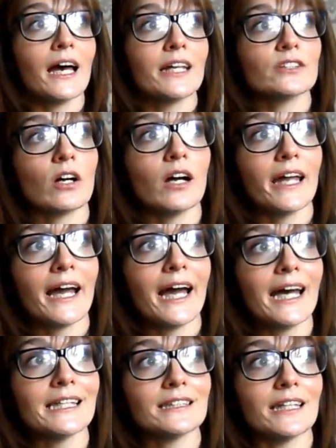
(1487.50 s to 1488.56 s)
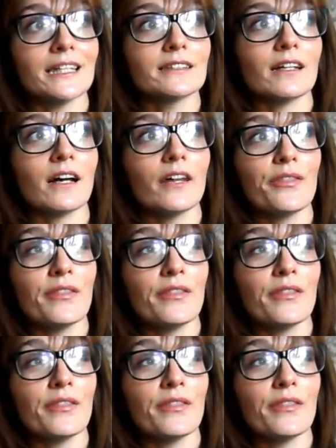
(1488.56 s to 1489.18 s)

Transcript: and I added, I